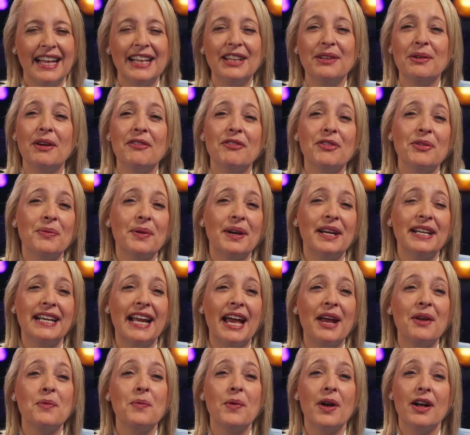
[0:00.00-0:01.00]
Hello, everyone,
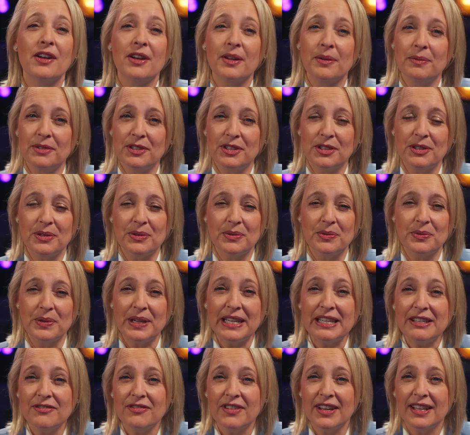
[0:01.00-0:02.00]
and welcome to
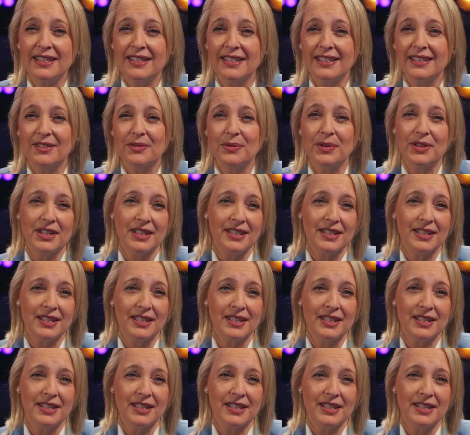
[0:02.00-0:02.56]
Reinvented with